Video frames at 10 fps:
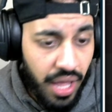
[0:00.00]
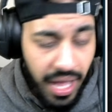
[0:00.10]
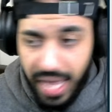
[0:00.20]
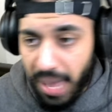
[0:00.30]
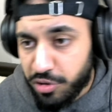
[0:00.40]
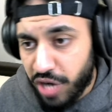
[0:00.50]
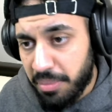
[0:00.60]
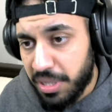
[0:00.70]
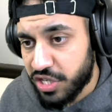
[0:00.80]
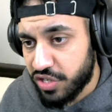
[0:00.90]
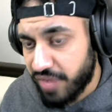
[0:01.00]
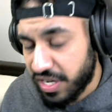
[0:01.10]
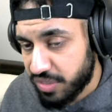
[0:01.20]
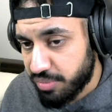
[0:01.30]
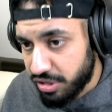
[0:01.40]
Again, we're trying to make this as
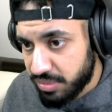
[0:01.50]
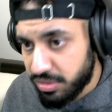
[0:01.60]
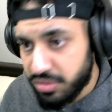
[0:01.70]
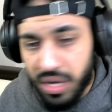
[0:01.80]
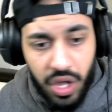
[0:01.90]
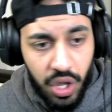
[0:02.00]
fast as possible.